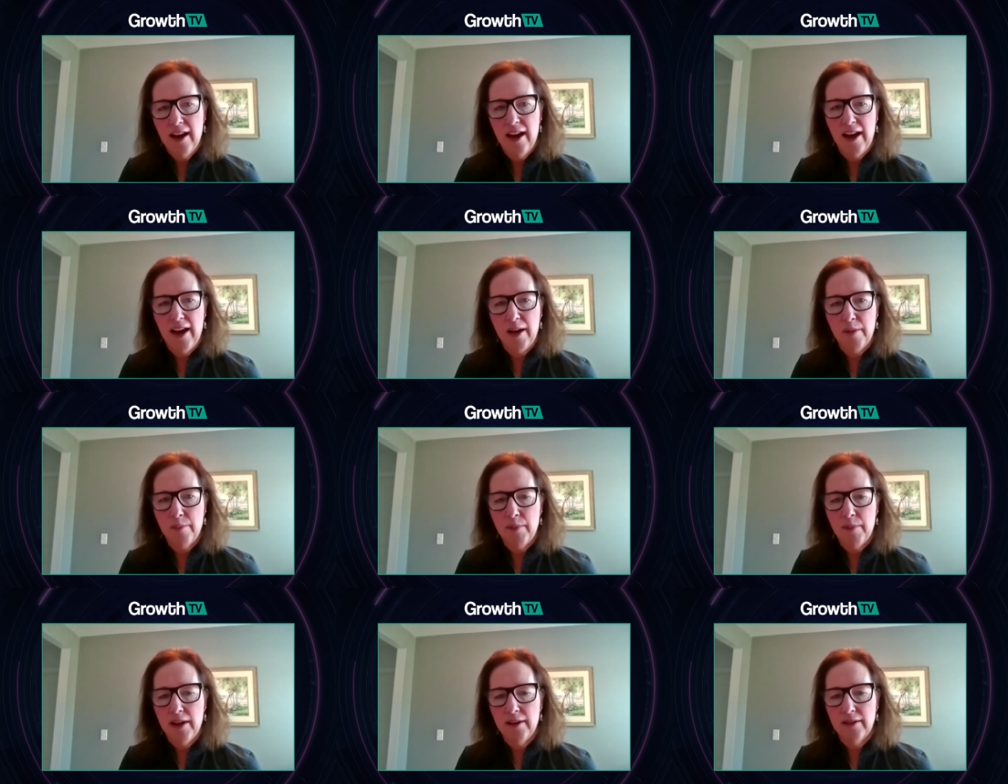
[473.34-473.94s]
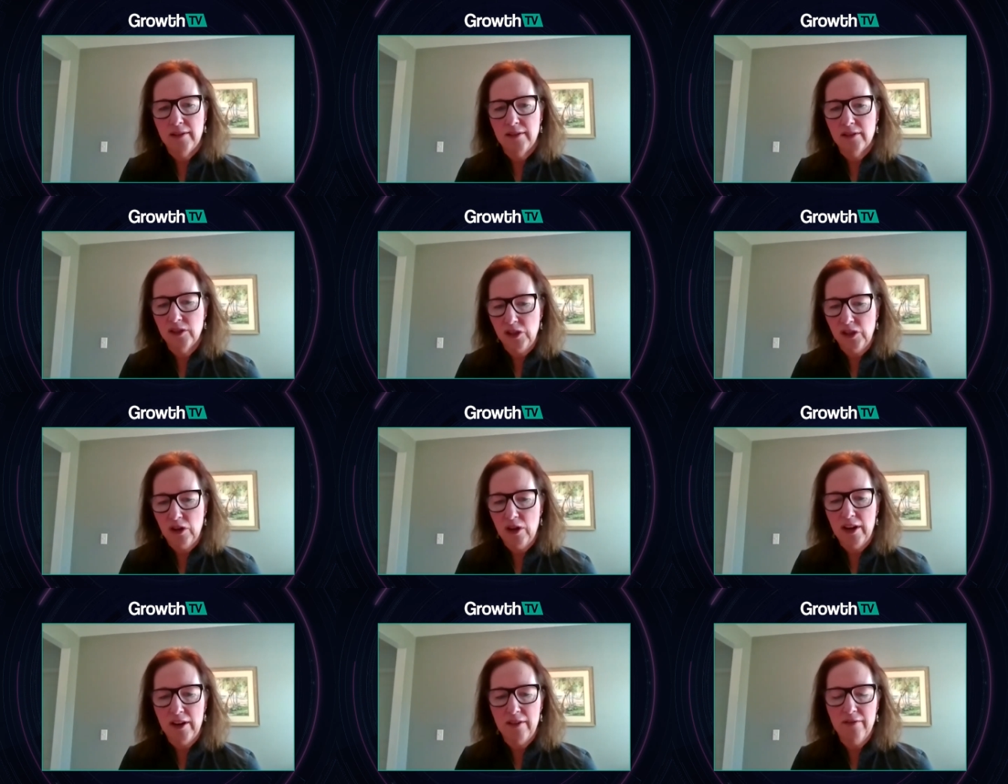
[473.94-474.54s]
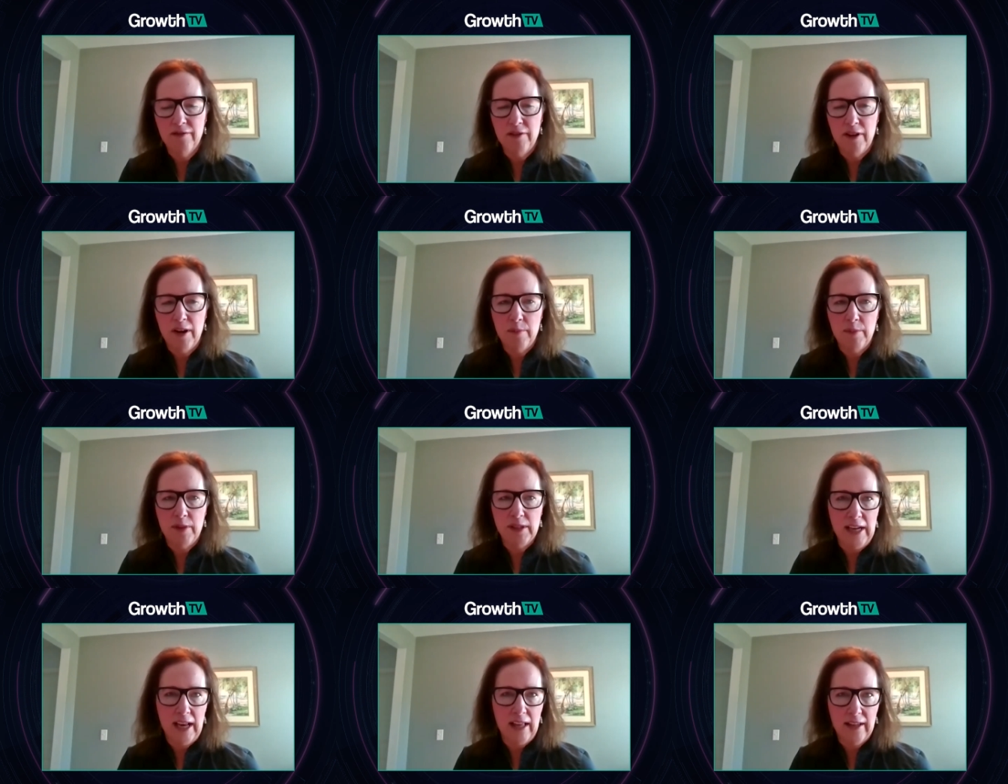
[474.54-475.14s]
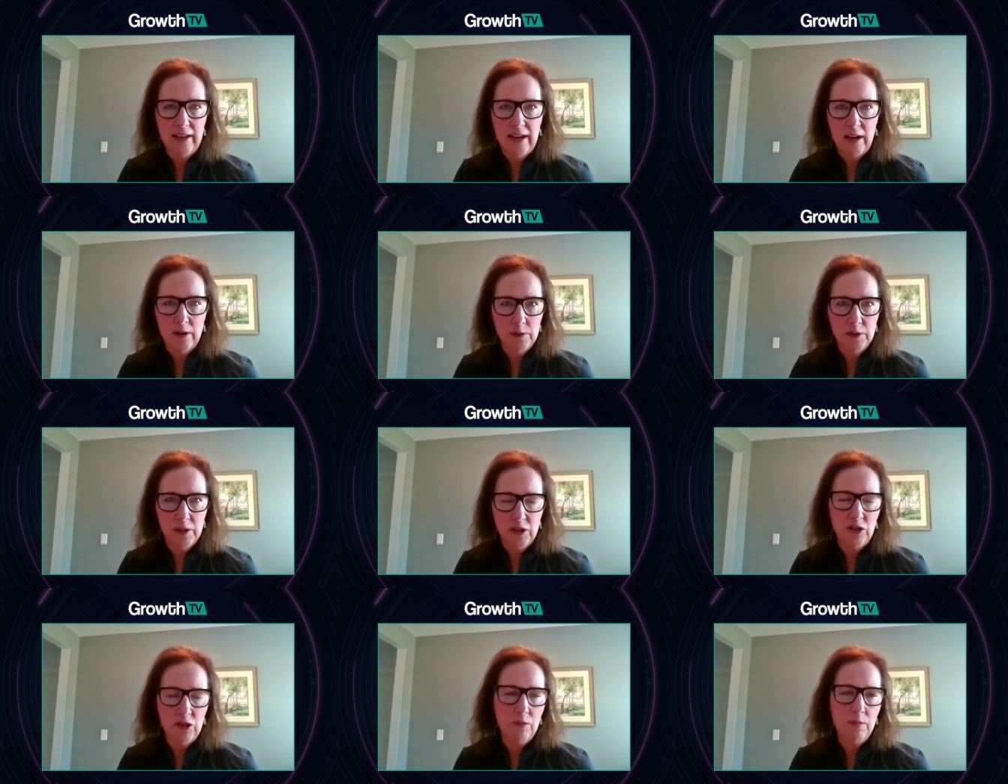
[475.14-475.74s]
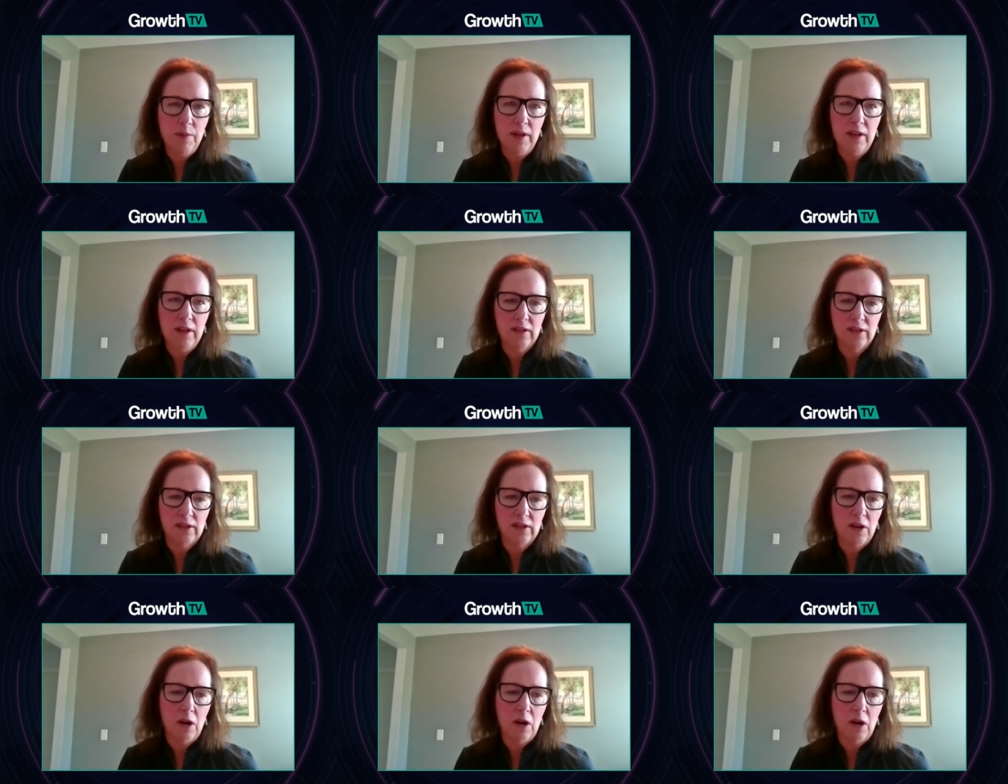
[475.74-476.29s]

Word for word: Um, and starting from the talent acquisition piece,